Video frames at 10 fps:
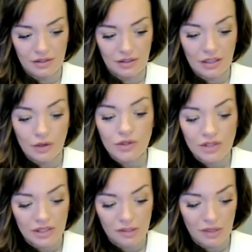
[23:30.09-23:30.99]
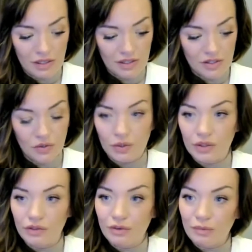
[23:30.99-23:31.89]
Those need to be
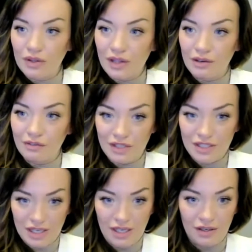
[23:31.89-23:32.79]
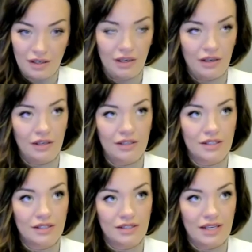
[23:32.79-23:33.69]
excluded from the letter of intent, and it
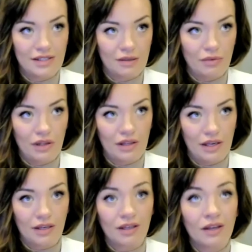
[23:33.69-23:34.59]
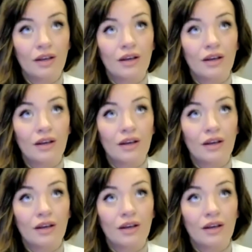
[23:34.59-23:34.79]
needs to say something like,